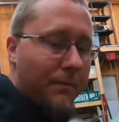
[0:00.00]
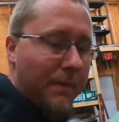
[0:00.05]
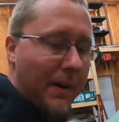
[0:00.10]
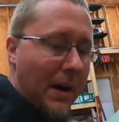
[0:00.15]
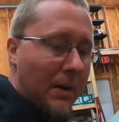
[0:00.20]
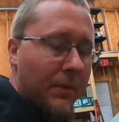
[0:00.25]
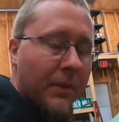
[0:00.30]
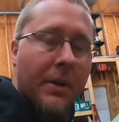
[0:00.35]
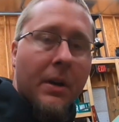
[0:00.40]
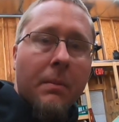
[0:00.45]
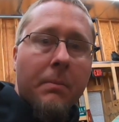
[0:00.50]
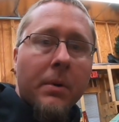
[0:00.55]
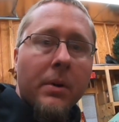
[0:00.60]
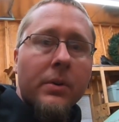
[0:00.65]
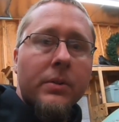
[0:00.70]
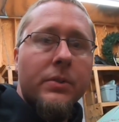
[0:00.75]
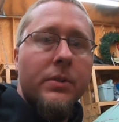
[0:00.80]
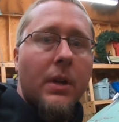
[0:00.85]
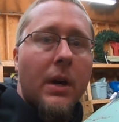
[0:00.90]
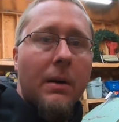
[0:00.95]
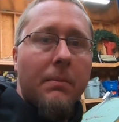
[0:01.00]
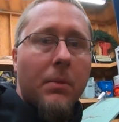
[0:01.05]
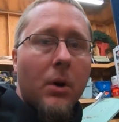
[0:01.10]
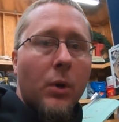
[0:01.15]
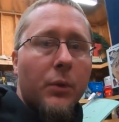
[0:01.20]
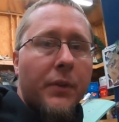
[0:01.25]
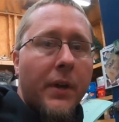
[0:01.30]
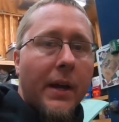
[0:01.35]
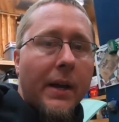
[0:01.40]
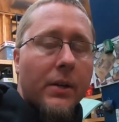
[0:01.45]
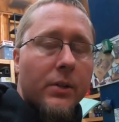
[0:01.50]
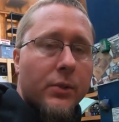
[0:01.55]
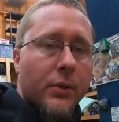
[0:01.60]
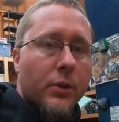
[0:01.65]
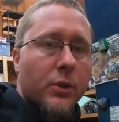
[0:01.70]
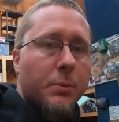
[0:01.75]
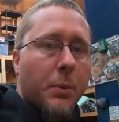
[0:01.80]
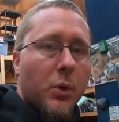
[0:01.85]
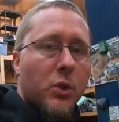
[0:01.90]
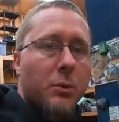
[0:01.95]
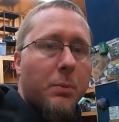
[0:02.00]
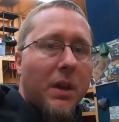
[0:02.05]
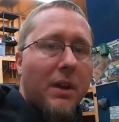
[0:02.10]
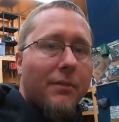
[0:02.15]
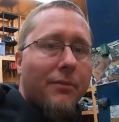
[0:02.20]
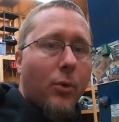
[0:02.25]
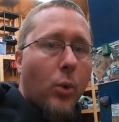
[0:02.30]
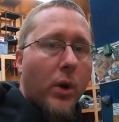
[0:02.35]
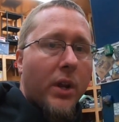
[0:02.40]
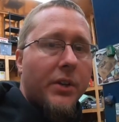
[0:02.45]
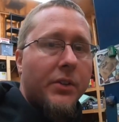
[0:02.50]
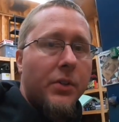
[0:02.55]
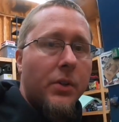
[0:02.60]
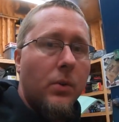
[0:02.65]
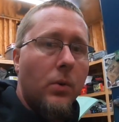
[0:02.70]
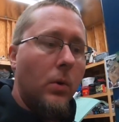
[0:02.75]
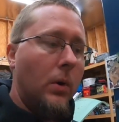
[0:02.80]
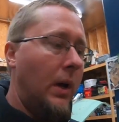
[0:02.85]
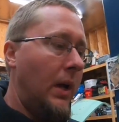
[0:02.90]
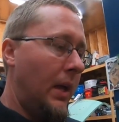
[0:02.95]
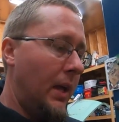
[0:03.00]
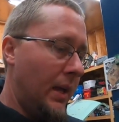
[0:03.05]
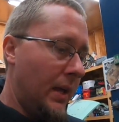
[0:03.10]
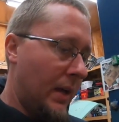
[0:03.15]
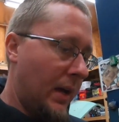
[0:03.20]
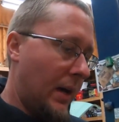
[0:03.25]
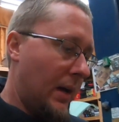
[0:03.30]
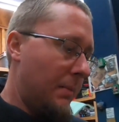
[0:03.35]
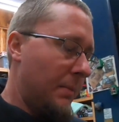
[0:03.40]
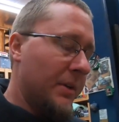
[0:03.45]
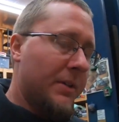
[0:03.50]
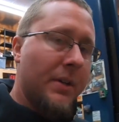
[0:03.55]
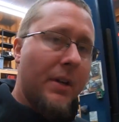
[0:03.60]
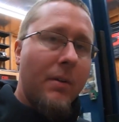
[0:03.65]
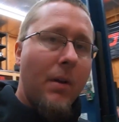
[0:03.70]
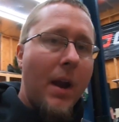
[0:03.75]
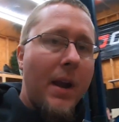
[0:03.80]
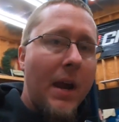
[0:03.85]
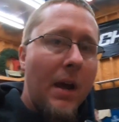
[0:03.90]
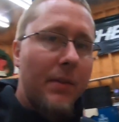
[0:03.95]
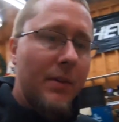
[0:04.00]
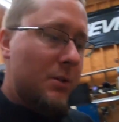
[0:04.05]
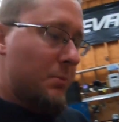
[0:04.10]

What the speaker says: Found the numbers on both tires and they're supposed to be at 42. I'm going to tell you right now,